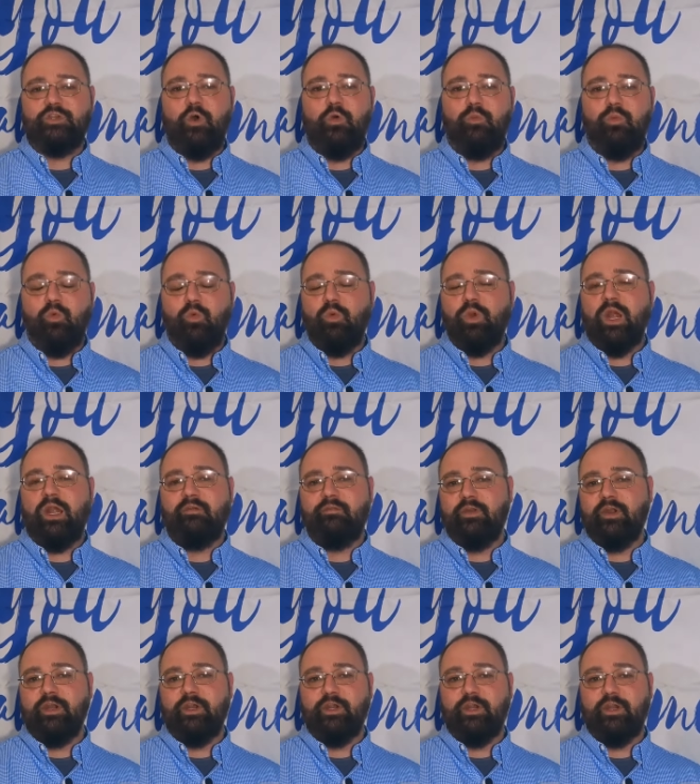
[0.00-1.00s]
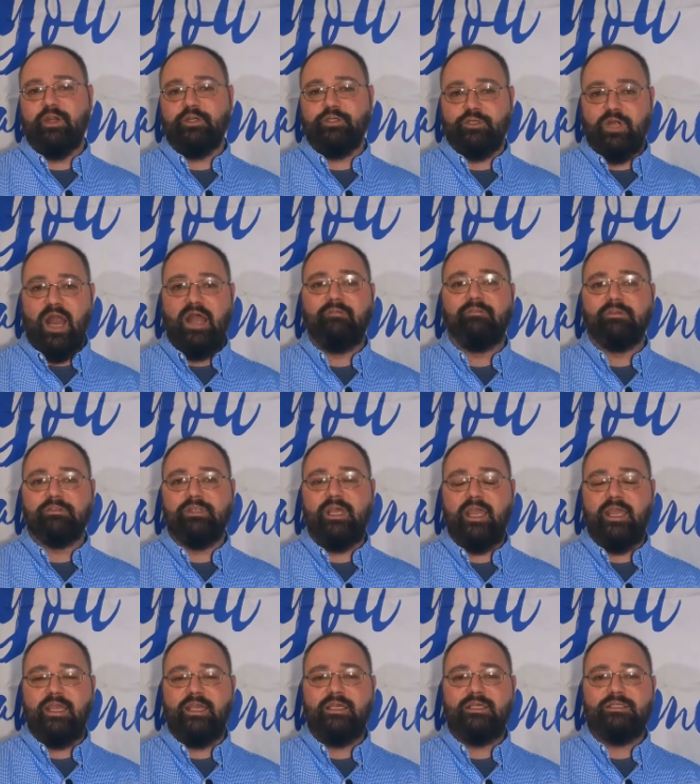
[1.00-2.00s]
soap whenever your travel
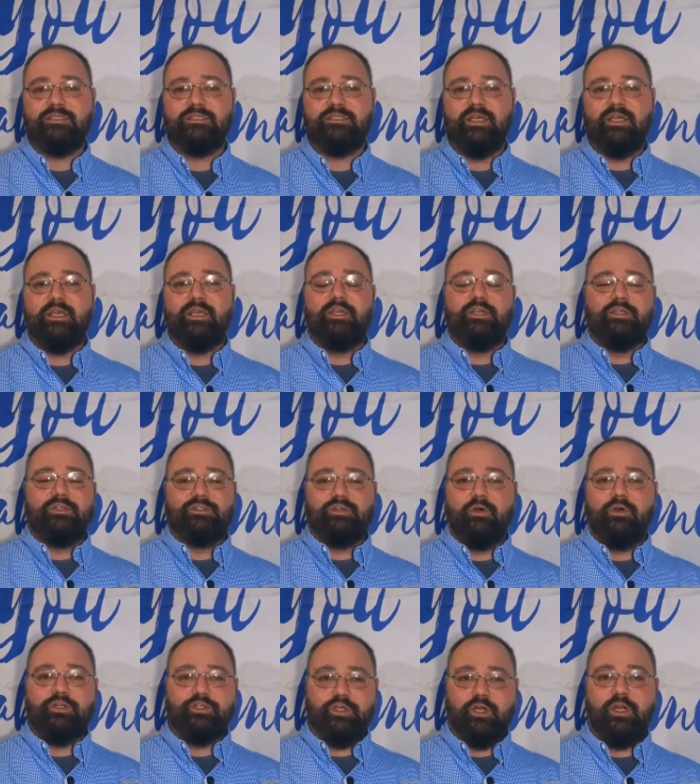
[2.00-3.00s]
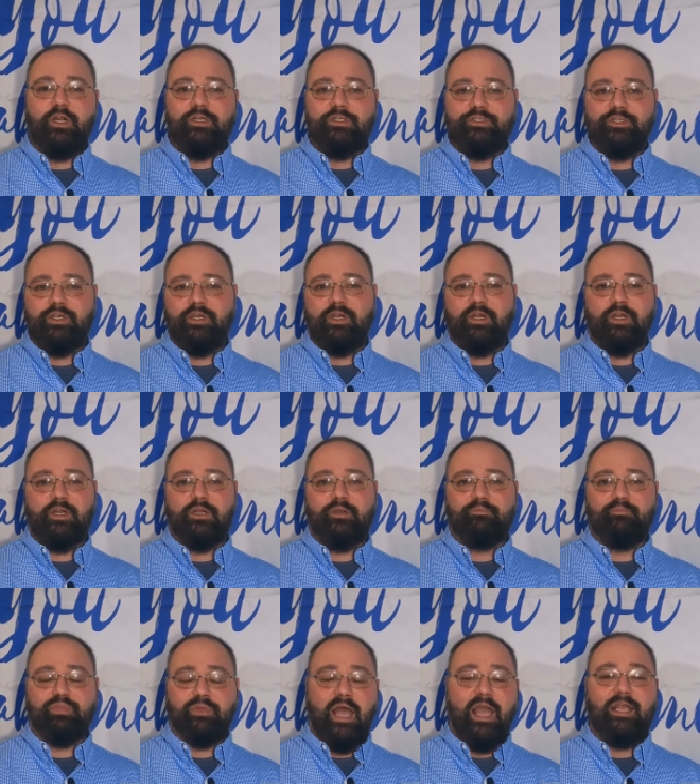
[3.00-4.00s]
day is. So it turns your
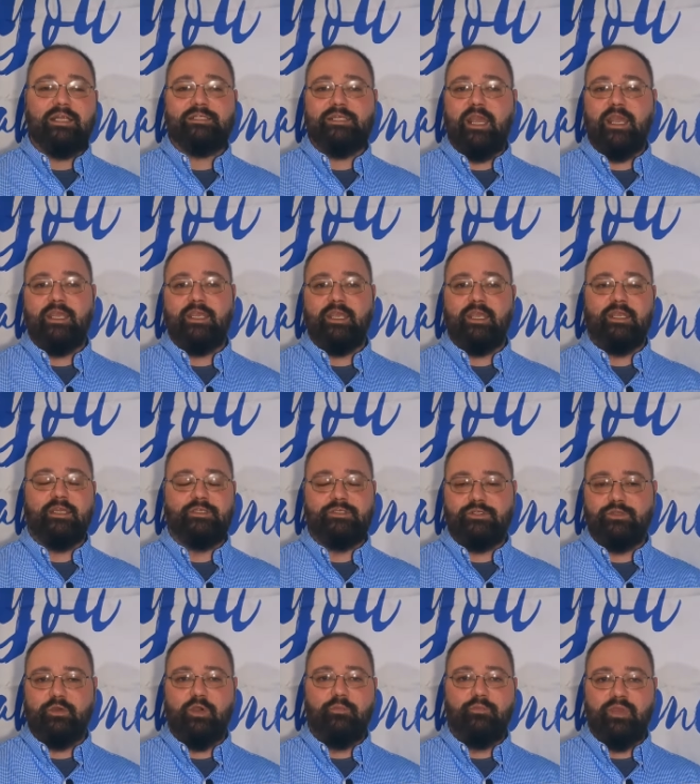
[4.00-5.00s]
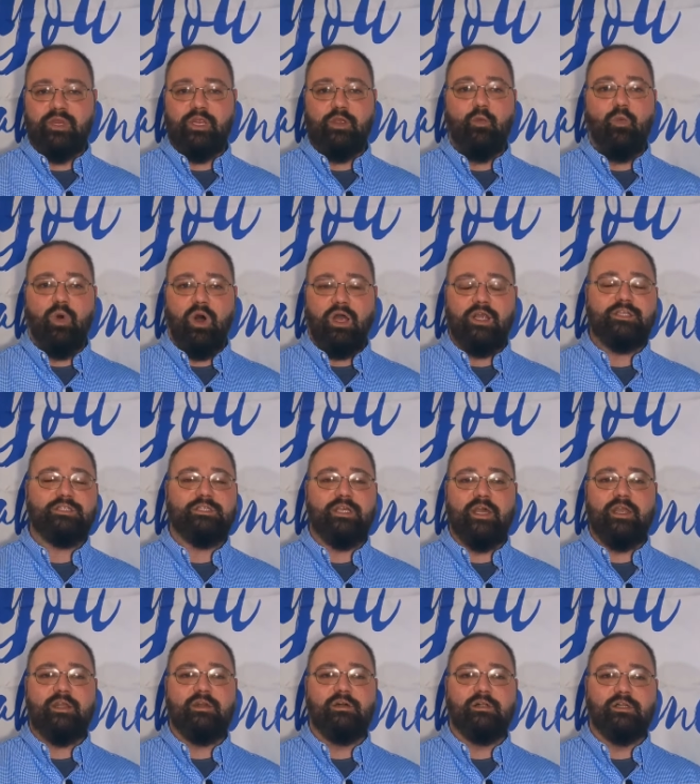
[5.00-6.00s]
black tank into a mini wash
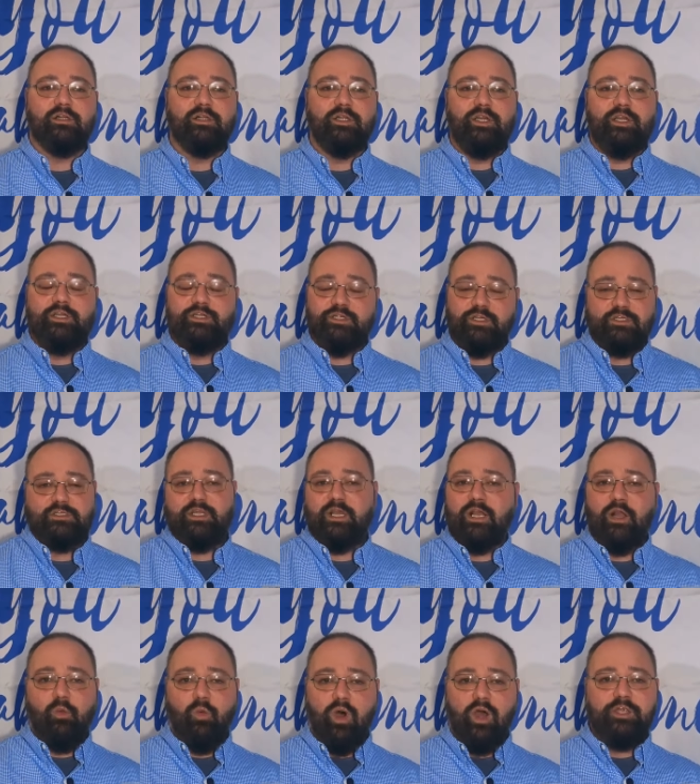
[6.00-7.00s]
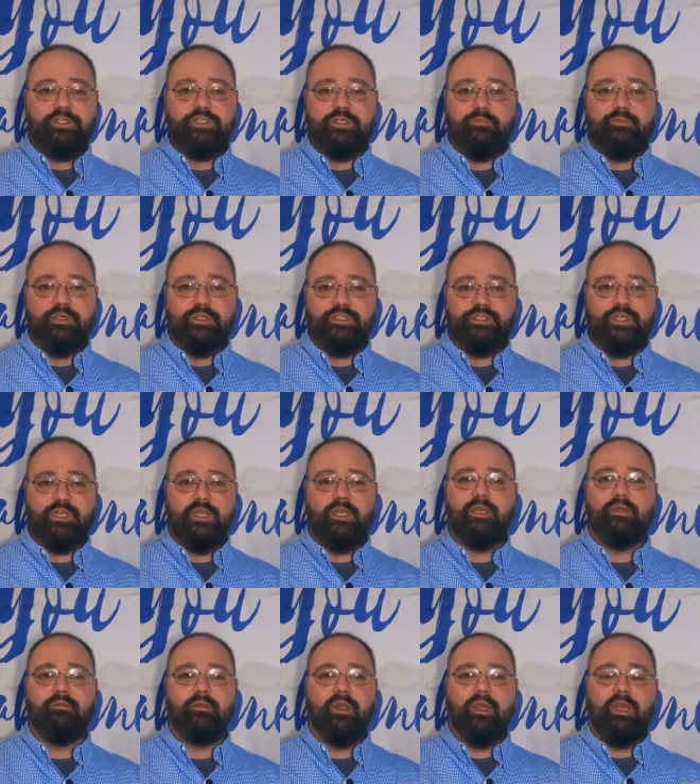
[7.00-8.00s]
cycle, just like a washing
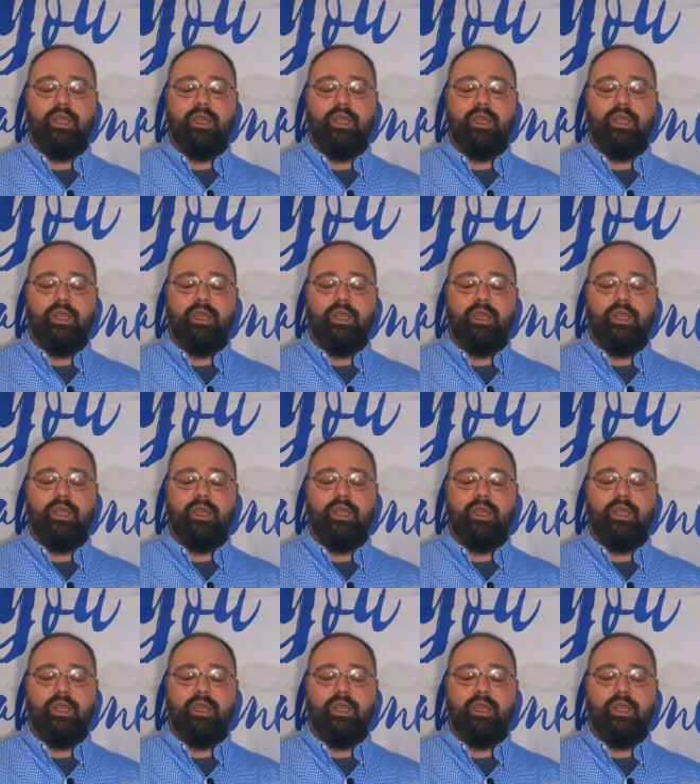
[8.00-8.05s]
machine.